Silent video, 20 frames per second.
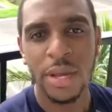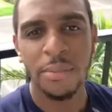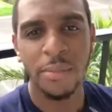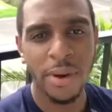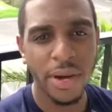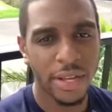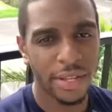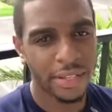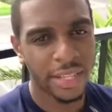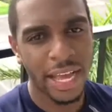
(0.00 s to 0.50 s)

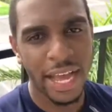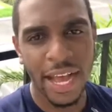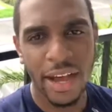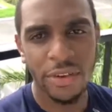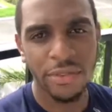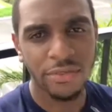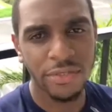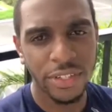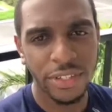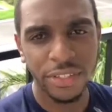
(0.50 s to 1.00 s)
But the
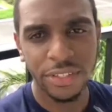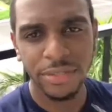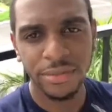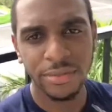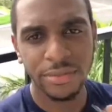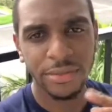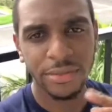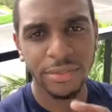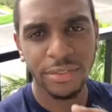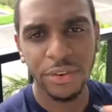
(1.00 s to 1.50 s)
outfits,
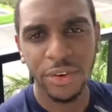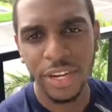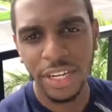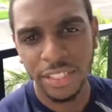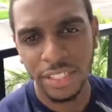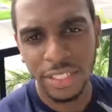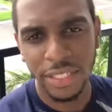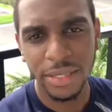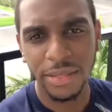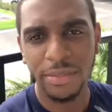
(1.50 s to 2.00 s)

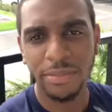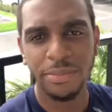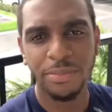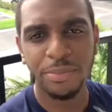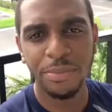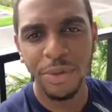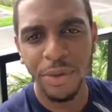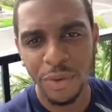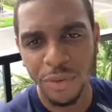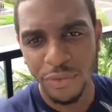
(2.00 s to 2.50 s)
crazy,
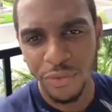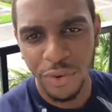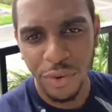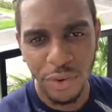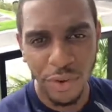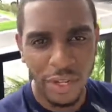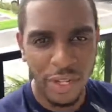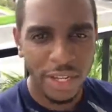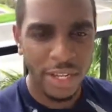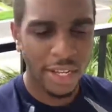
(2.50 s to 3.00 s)
beautiful.